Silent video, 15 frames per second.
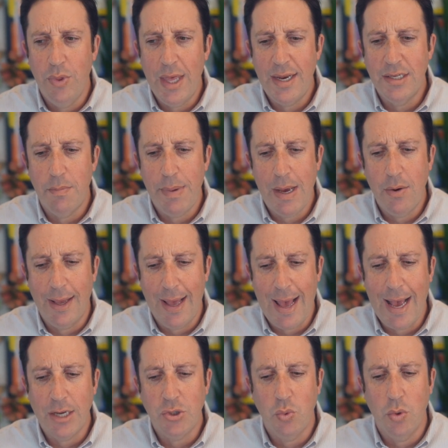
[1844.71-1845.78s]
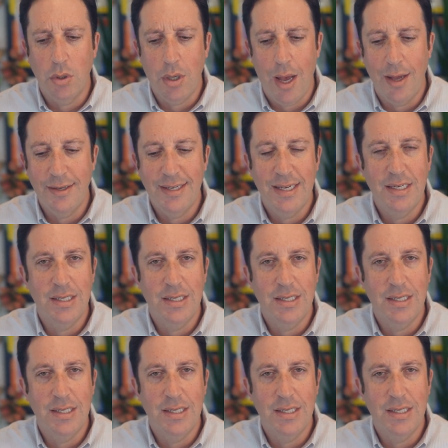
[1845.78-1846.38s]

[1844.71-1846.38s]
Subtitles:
that is about actual content